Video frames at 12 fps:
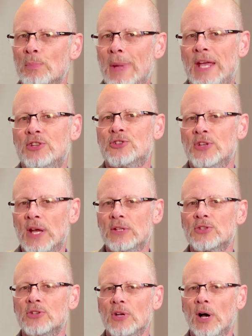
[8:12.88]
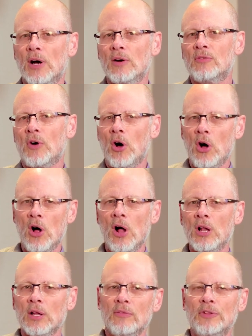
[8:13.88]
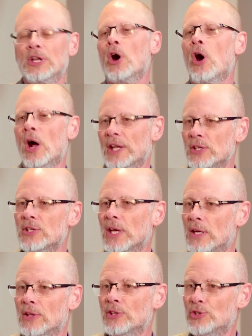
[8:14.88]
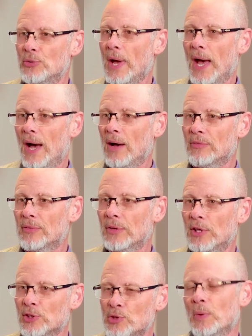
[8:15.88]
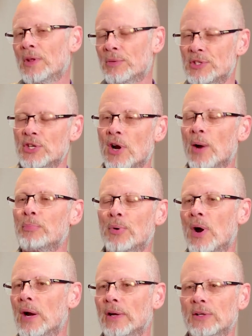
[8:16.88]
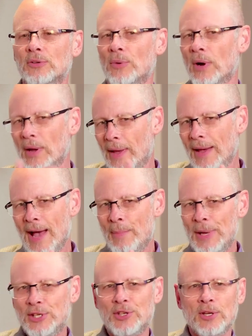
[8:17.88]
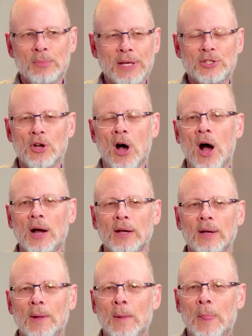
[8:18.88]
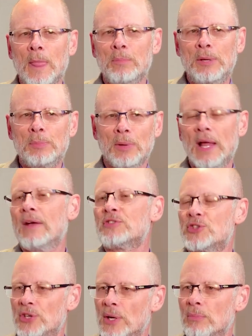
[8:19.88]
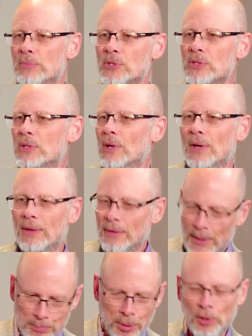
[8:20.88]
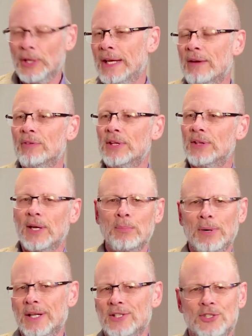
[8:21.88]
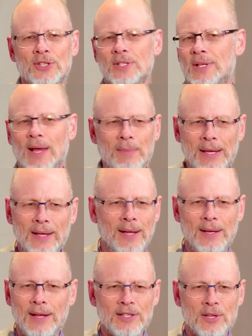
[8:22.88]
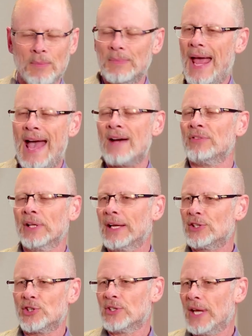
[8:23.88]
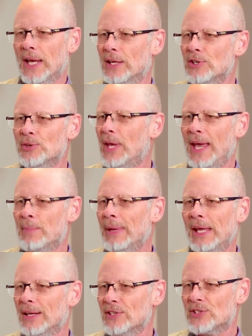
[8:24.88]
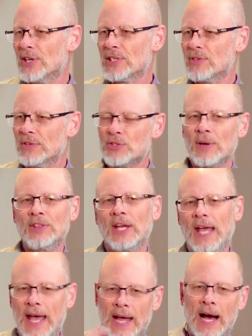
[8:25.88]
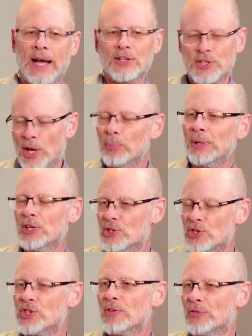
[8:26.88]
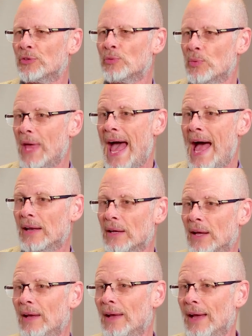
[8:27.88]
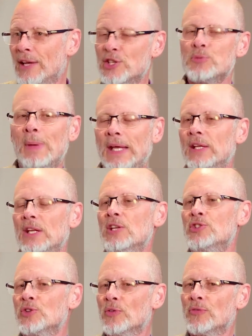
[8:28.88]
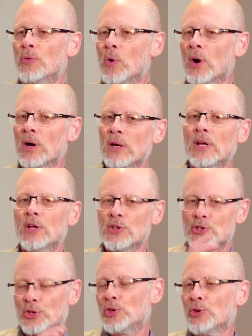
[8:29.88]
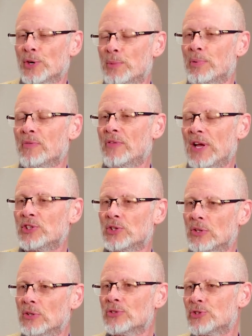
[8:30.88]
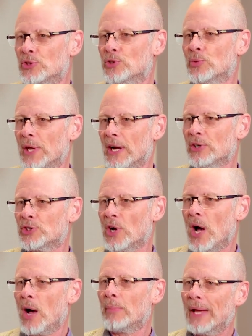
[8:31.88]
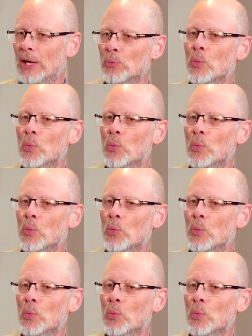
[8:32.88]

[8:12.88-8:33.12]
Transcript: make sense of all of the audit data that you have. So whether it's in our product or I mentioned in my talk, people have SIMs that pull in everything, but it's just, it's an avalanche of data. You can't make any sense of it. So I think AI is helping to sift through that and just make it easier for security professionals to do their job and